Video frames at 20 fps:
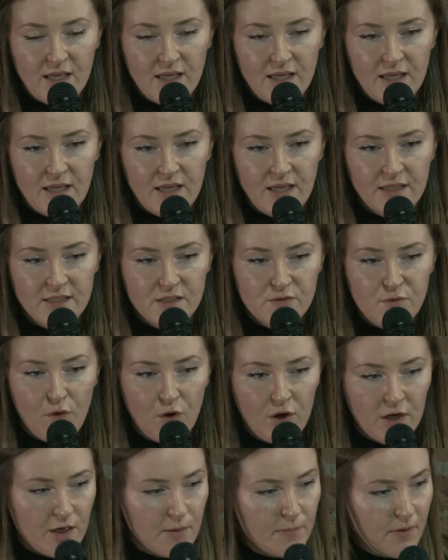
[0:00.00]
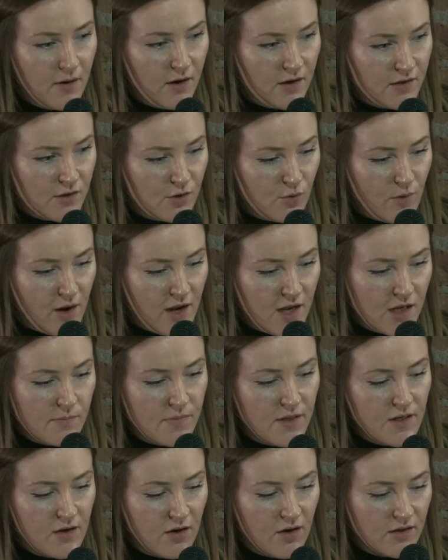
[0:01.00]
is falling apart in a way
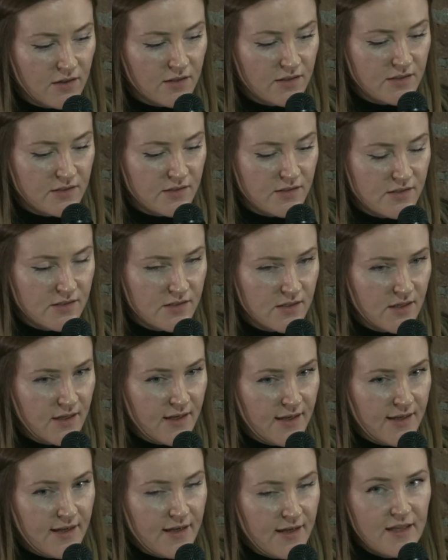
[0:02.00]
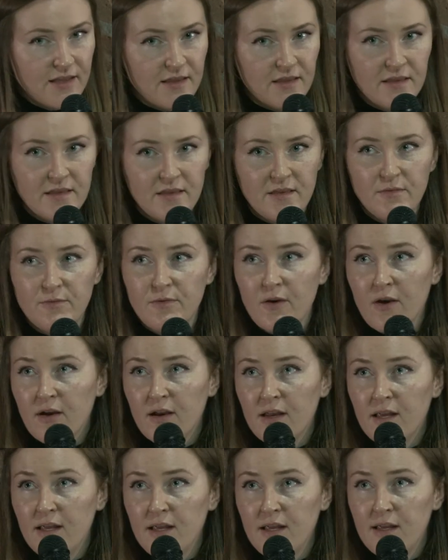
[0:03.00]
because the
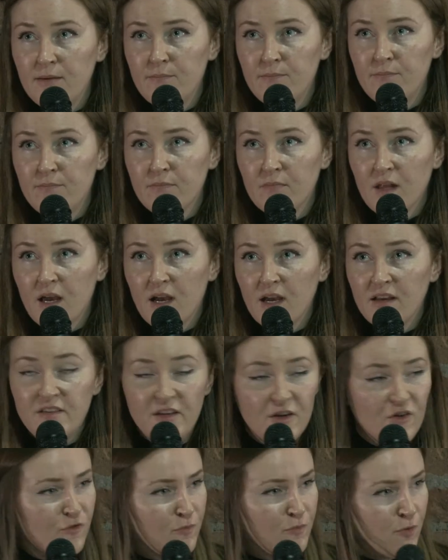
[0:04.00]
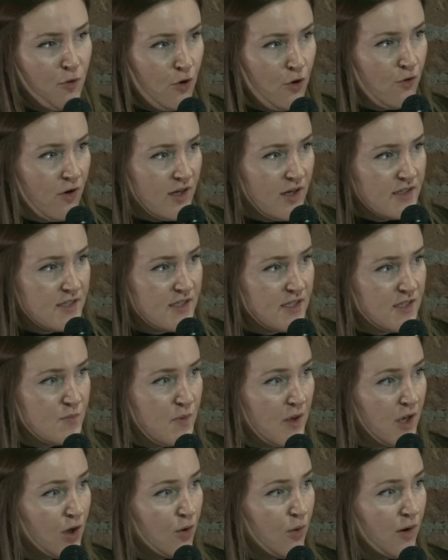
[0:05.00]
very idea of progress is
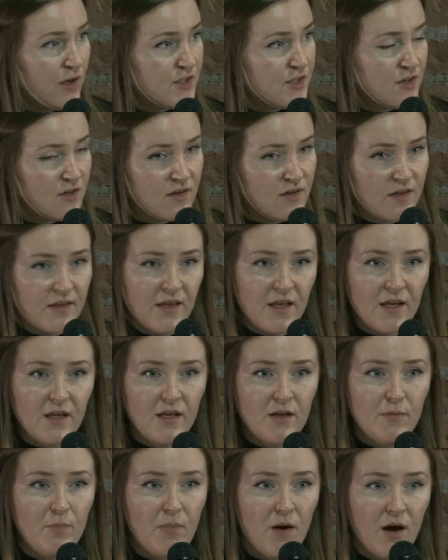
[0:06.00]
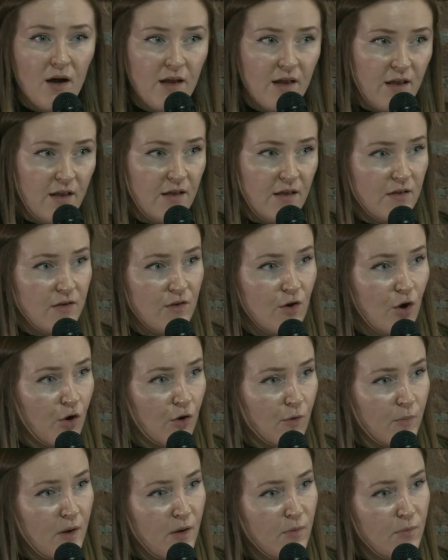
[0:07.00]
being questioned, I think, by
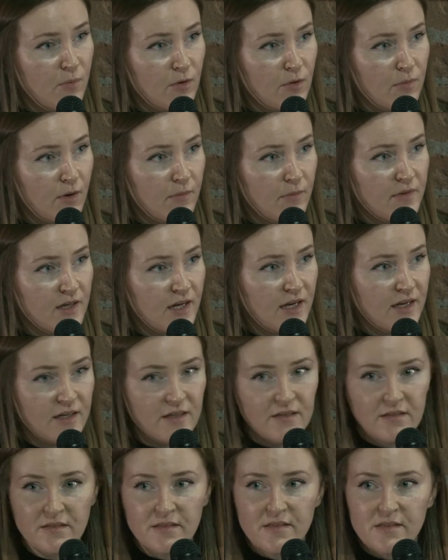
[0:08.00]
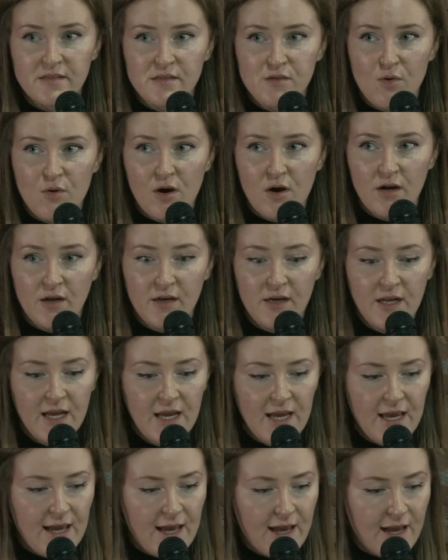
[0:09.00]
younger people, by millennials and so on.